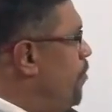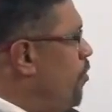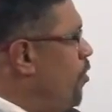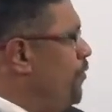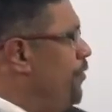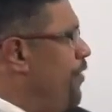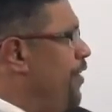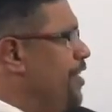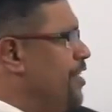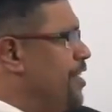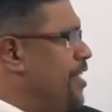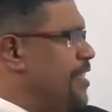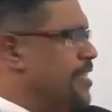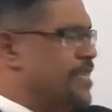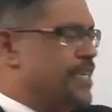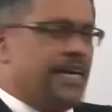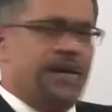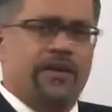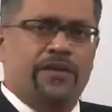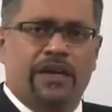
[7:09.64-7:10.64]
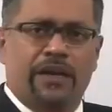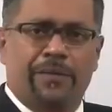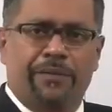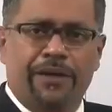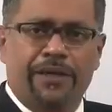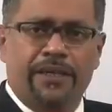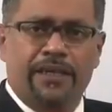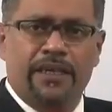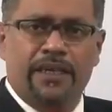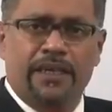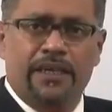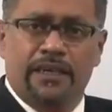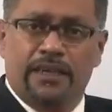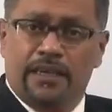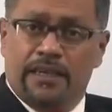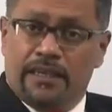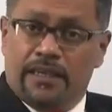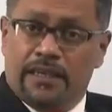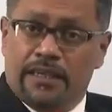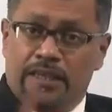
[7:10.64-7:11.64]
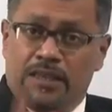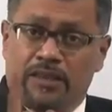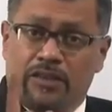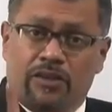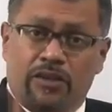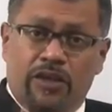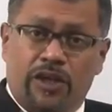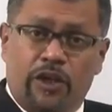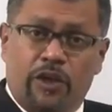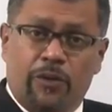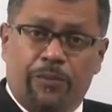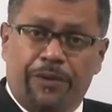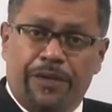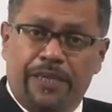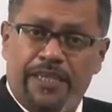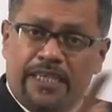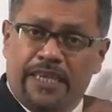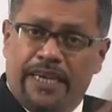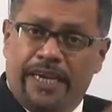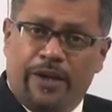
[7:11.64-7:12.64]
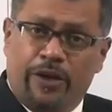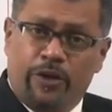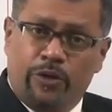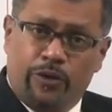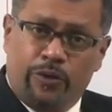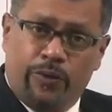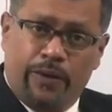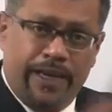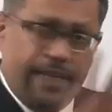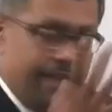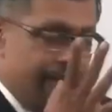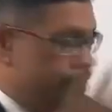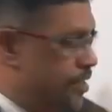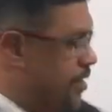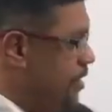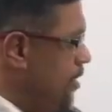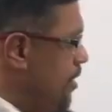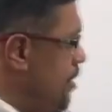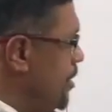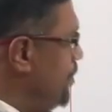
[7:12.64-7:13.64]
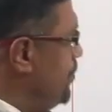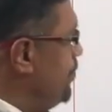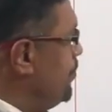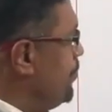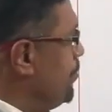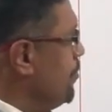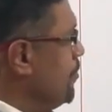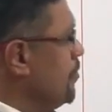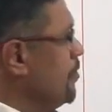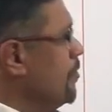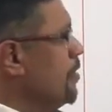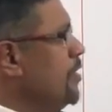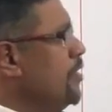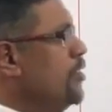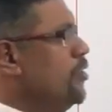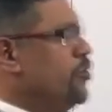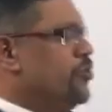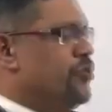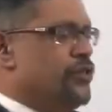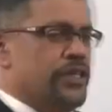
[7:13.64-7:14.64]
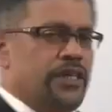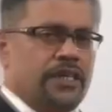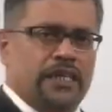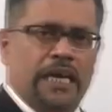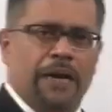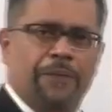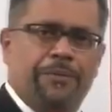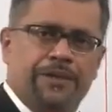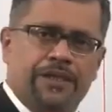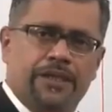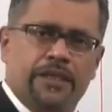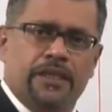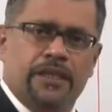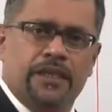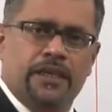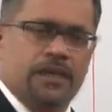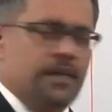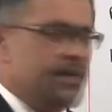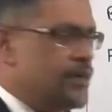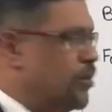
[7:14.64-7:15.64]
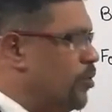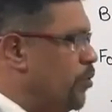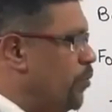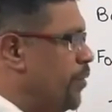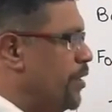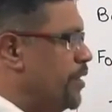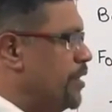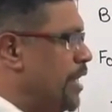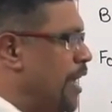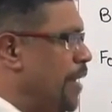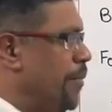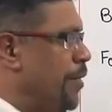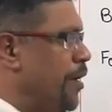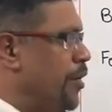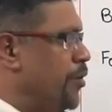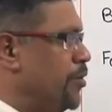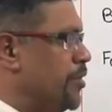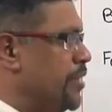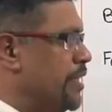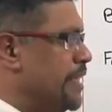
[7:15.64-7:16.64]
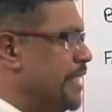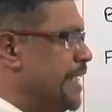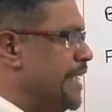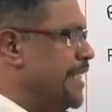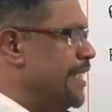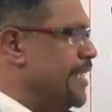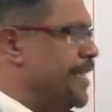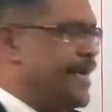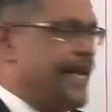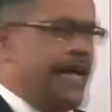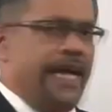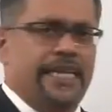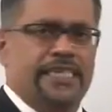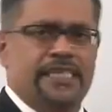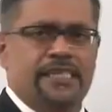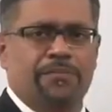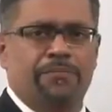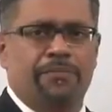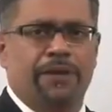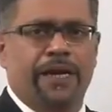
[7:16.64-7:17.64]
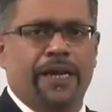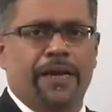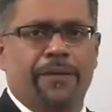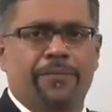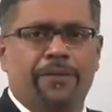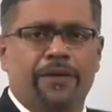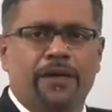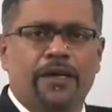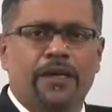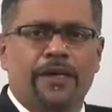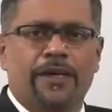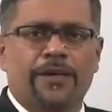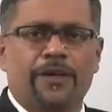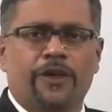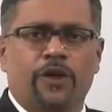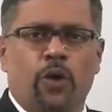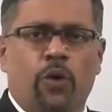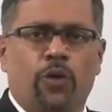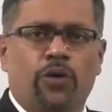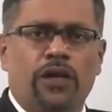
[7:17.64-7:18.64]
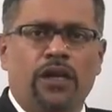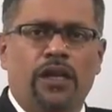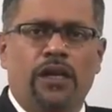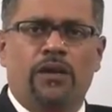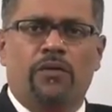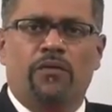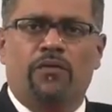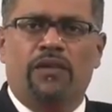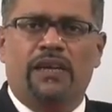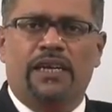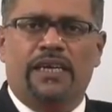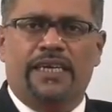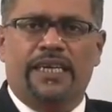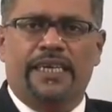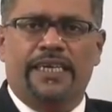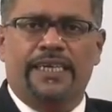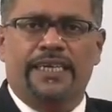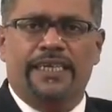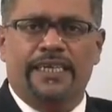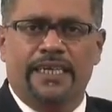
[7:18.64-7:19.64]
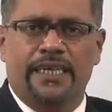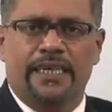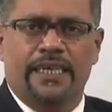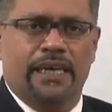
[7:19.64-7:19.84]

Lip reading: Forfeited shares account debit 3 rupees into 20 shares to share capital with amount credited as paid up. Total will credit.